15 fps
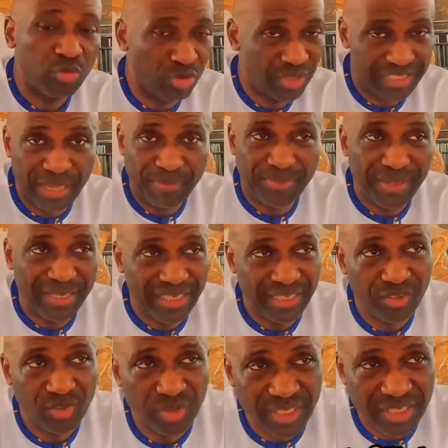to step
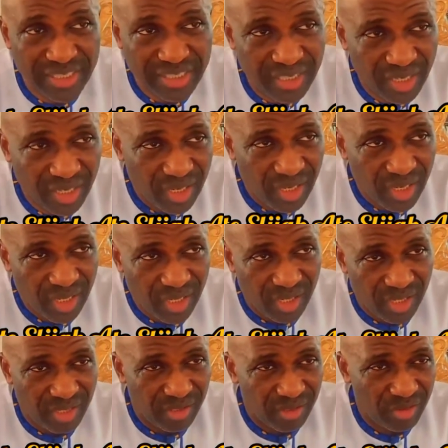into this
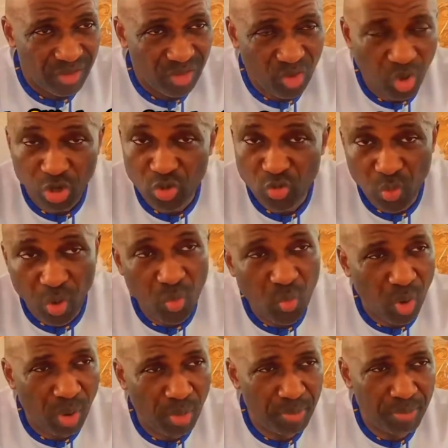Third
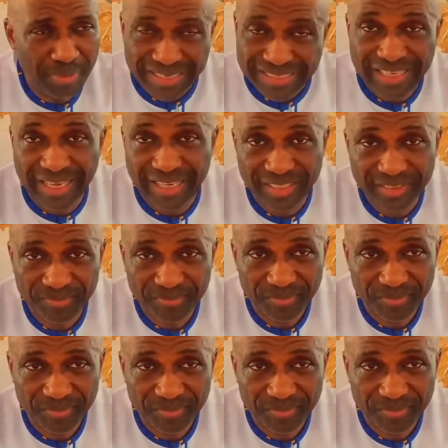World War matter.